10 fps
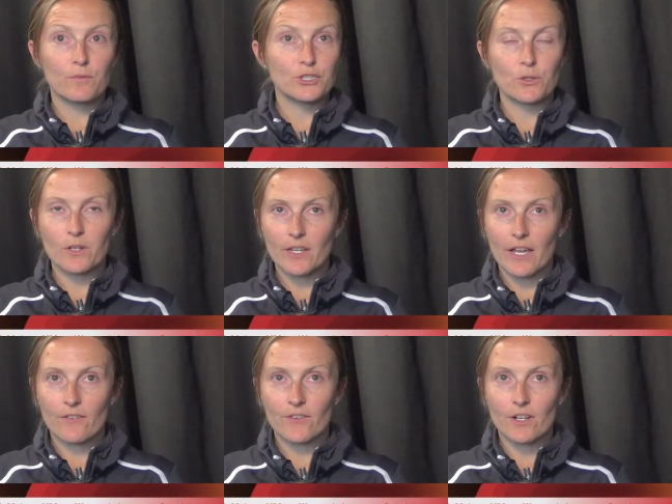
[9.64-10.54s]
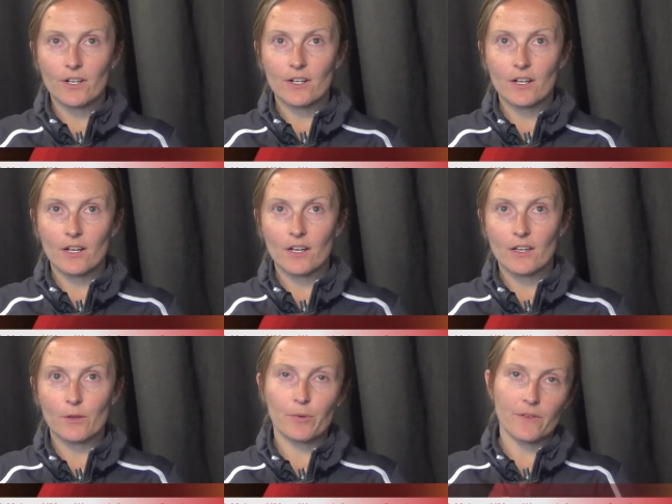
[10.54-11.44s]
Shortly after,
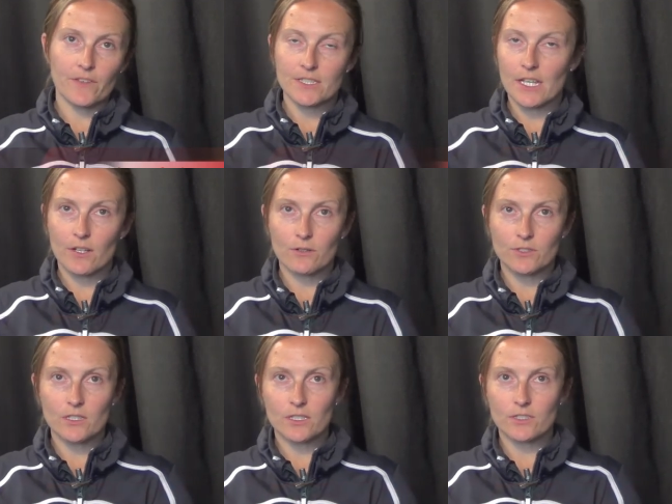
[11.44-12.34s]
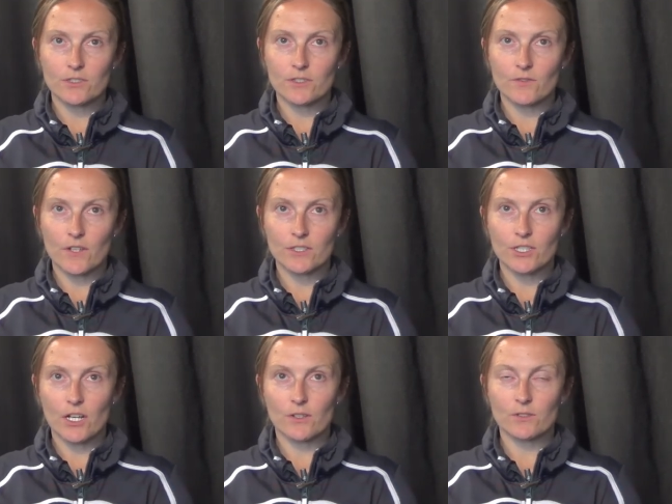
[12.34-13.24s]
the previous head coach, Alexis
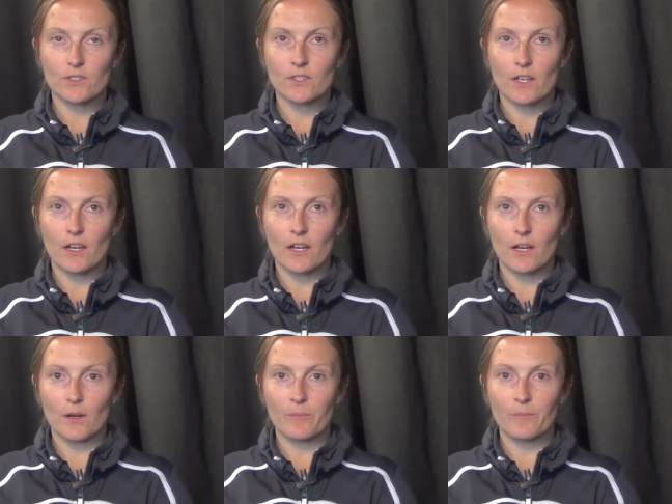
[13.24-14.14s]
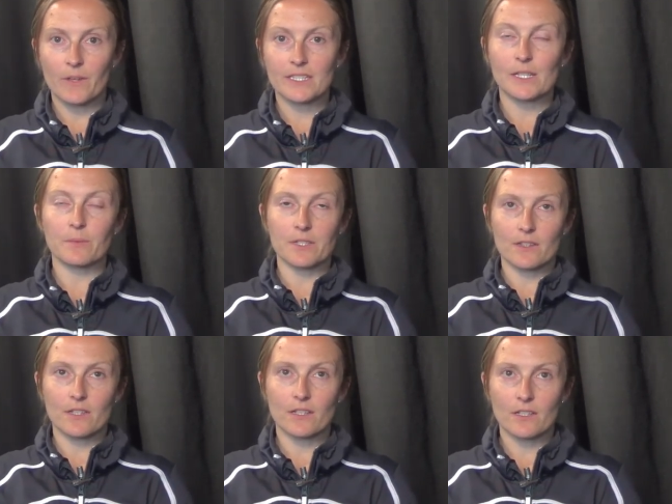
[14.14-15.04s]
Benachanos,
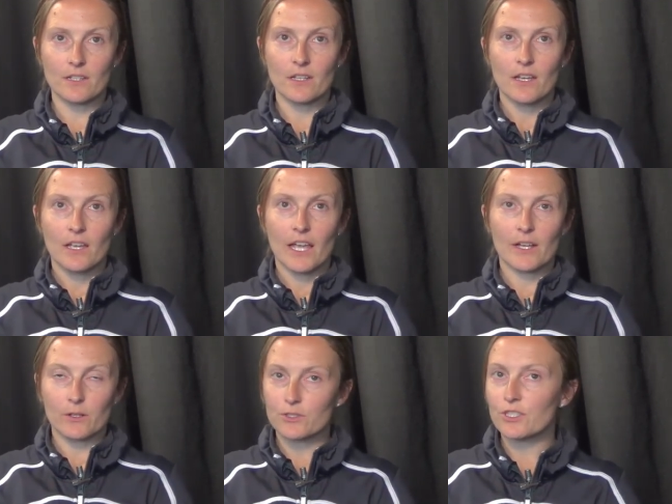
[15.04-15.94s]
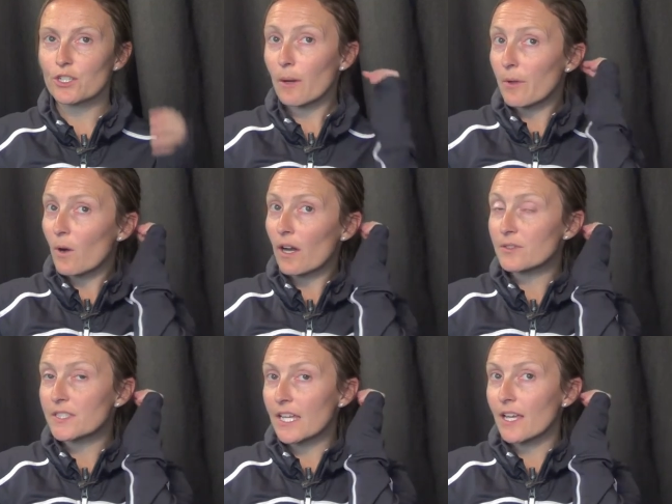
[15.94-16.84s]
accepted the head coaching job at Ohio
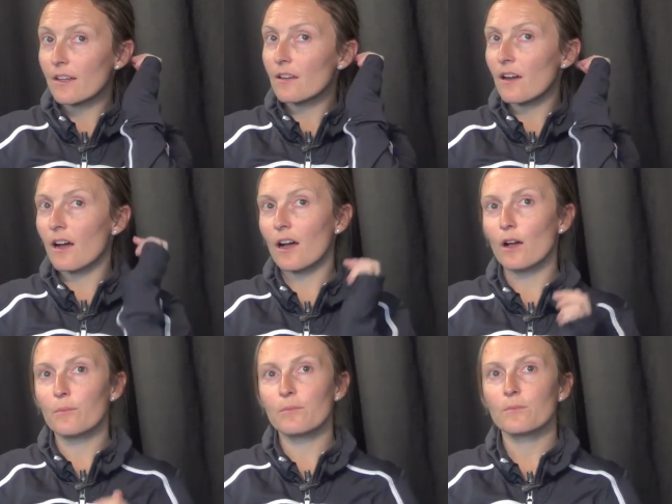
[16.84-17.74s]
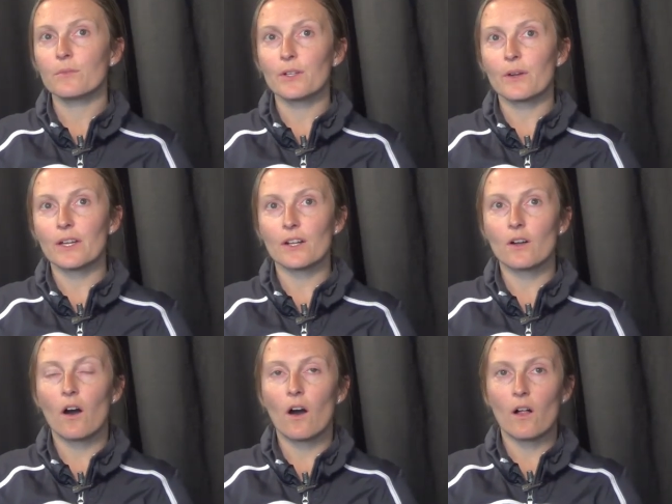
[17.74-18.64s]
State. You know, I got a
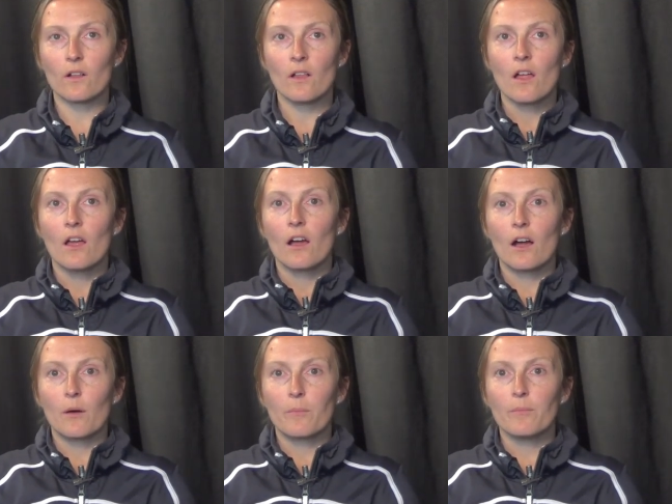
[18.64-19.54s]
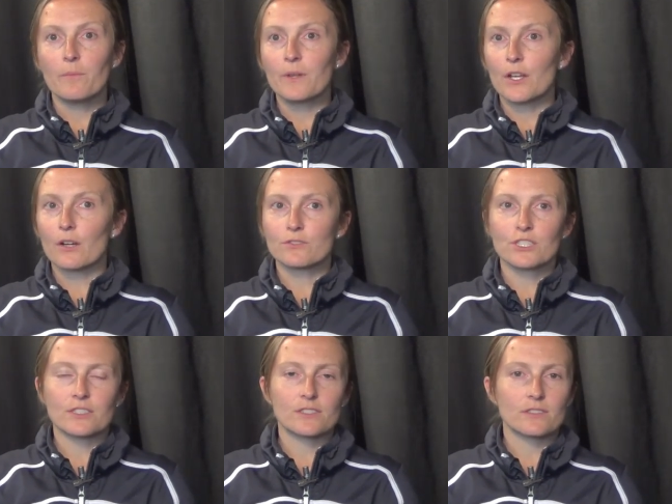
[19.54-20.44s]
call, you know,
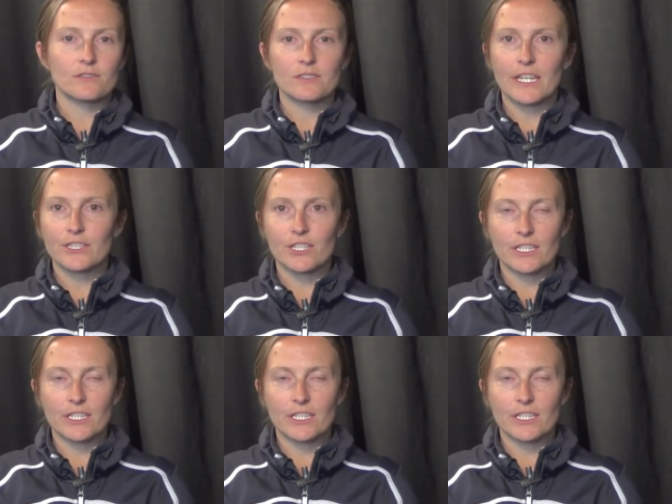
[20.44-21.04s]
just gauging